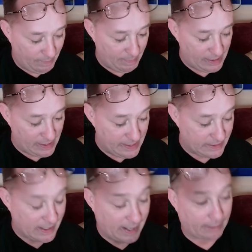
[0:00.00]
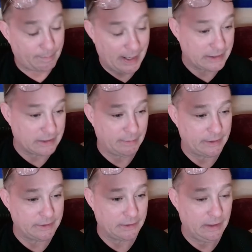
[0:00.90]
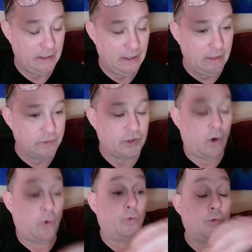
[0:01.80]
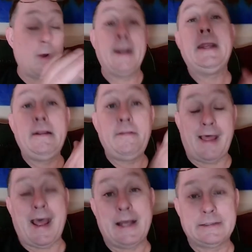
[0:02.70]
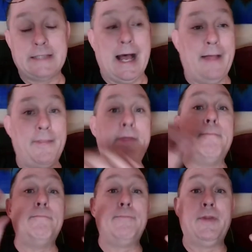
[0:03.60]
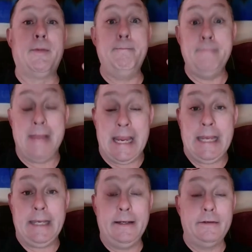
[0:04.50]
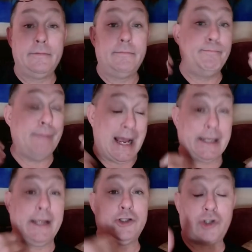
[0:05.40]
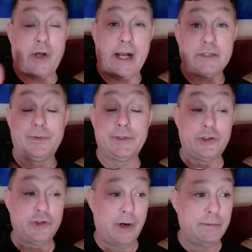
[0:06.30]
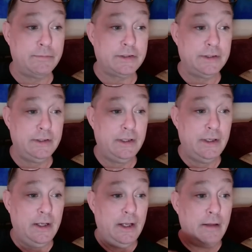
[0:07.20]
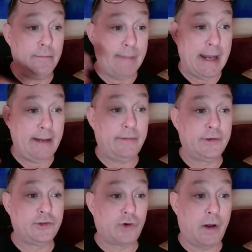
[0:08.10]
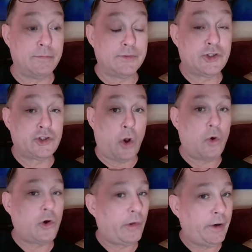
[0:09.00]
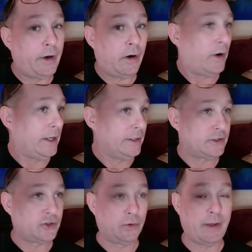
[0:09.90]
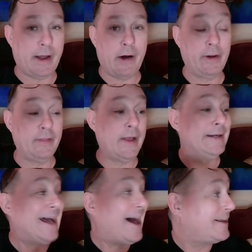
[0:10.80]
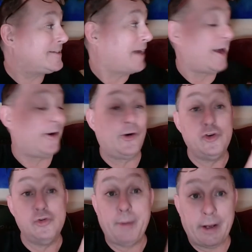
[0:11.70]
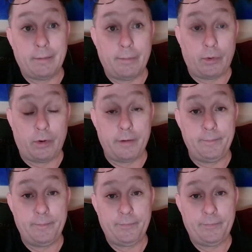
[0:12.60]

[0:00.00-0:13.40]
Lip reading: BBE Sonic Maximizer. So running that on the main backing tracks with the drums made the drums so clear and so loud. And then Donna's got her new pedal board.